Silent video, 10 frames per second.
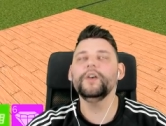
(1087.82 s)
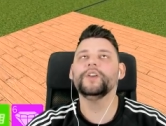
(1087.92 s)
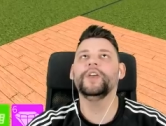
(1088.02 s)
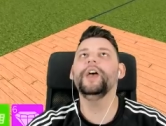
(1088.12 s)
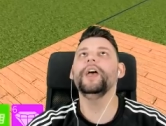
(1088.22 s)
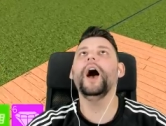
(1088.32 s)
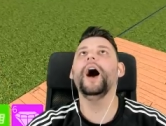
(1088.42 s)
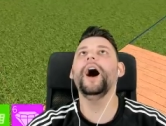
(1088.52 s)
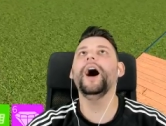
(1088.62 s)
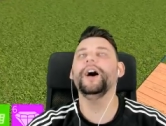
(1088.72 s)

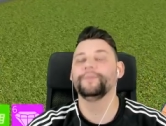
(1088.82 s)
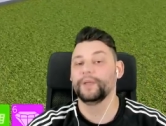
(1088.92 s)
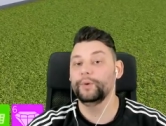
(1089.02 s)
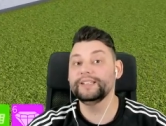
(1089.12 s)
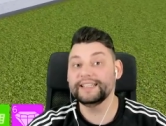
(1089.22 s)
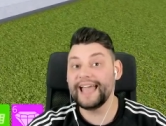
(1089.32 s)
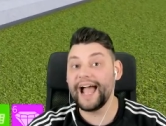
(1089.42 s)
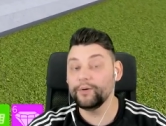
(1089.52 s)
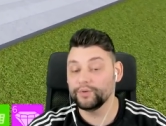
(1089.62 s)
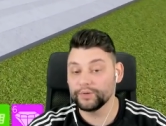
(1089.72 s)
IKEA! We need to get the
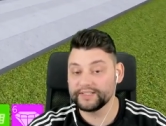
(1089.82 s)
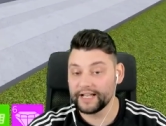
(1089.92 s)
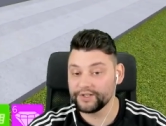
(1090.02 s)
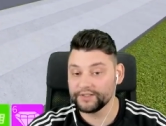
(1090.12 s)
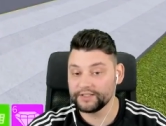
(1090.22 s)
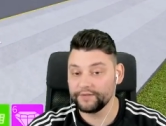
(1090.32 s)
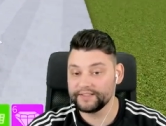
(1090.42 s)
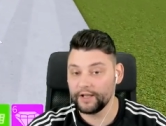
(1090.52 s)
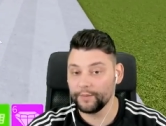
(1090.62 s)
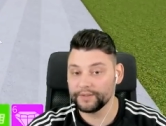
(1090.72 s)
outdoor section stuff
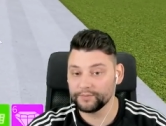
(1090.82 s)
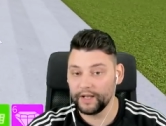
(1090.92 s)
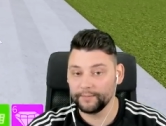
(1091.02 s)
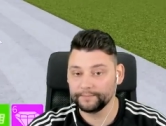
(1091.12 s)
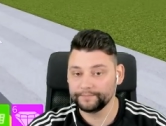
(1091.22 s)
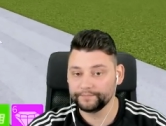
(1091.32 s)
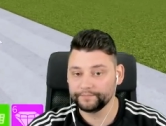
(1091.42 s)
set up as well.